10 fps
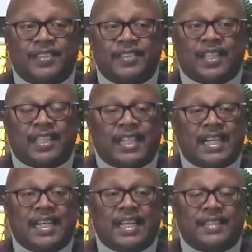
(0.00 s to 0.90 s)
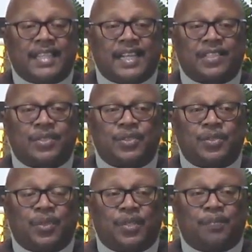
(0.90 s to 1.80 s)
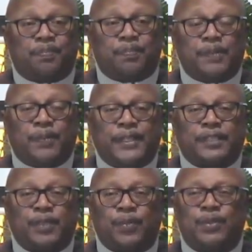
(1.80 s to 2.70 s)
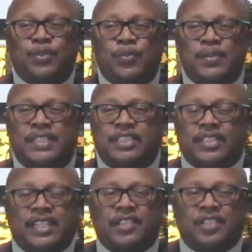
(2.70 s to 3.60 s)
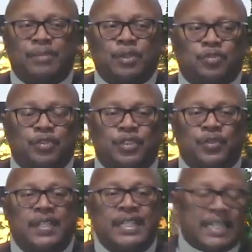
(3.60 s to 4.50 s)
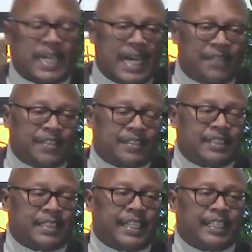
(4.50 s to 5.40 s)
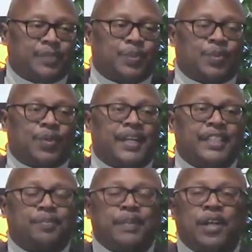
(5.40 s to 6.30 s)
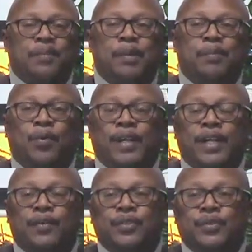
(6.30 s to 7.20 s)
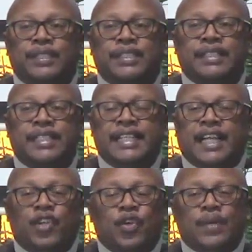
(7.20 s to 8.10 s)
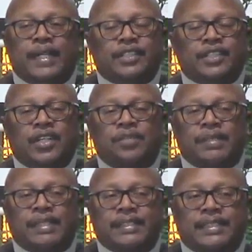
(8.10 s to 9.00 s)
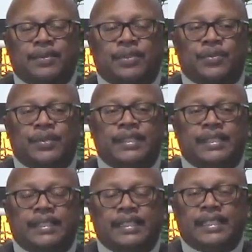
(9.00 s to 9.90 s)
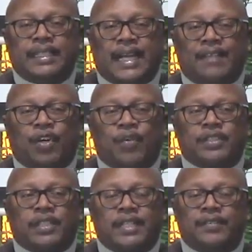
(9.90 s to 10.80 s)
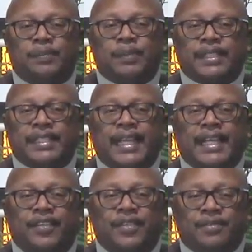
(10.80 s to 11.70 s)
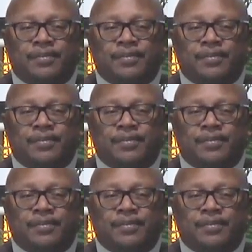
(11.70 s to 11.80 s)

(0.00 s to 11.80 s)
there's a lot, I think I told you all, people ask me, what was the one that stood out the most for you? Obviously, the gospel of Christ. But I remember when I was reading, no one had taught me this. I was reading, I've always loved the book of Daniel,